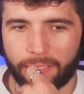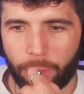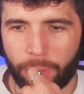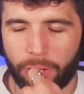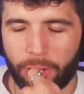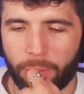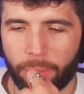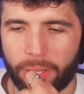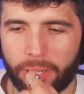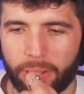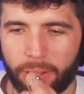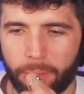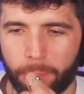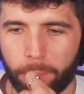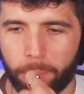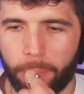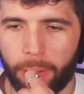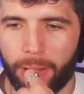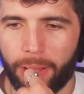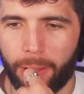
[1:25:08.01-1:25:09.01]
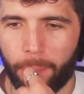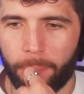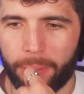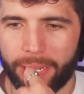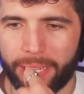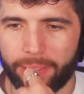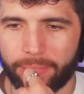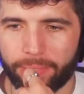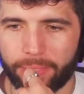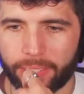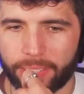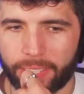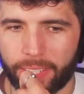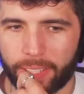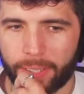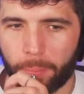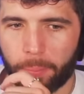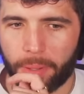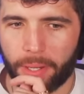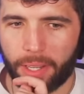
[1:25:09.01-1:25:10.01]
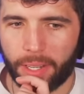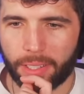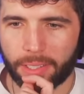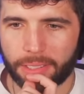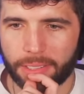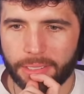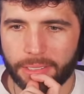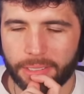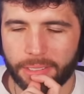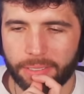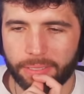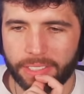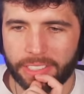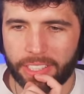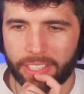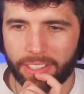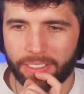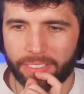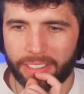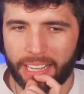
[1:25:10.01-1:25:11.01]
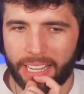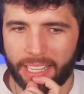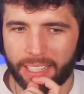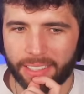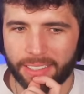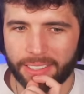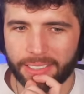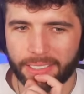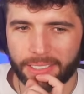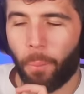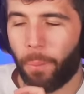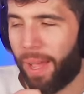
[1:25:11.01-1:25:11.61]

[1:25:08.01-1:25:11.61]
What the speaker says: We got purpley for Zerkaa Plus, Zerkaa Reacts.